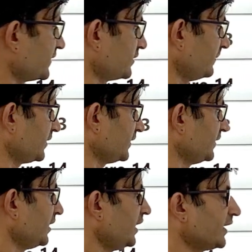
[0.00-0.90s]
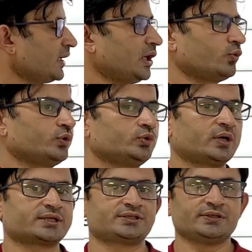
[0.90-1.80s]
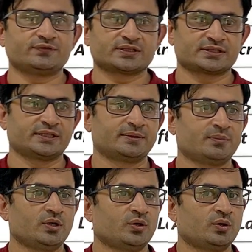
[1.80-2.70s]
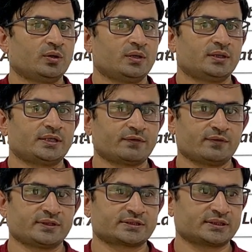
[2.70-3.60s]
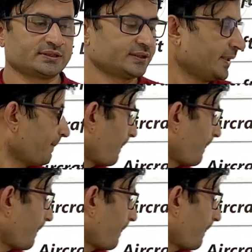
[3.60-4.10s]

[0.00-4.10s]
stability, and how will you achieve the same. That we will discuss in the